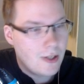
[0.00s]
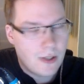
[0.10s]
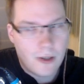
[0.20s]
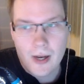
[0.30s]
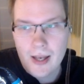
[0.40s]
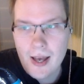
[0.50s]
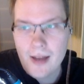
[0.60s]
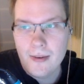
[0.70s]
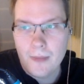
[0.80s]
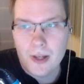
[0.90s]
So
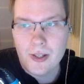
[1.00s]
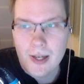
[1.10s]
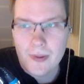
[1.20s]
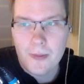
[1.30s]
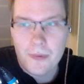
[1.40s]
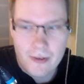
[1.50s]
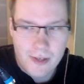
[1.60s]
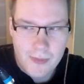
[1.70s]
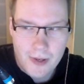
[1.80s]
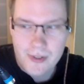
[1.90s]
again, much like with the
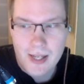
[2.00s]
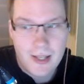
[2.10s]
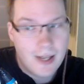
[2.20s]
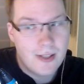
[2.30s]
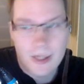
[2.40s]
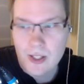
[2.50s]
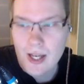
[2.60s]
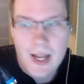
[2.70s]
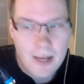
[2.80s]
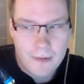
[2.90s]
previous buffs, they didn't touch
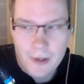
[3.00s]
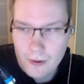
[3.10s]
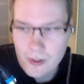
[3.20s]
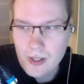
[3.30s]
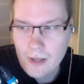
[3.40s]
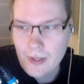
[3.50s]
any of the old stuff.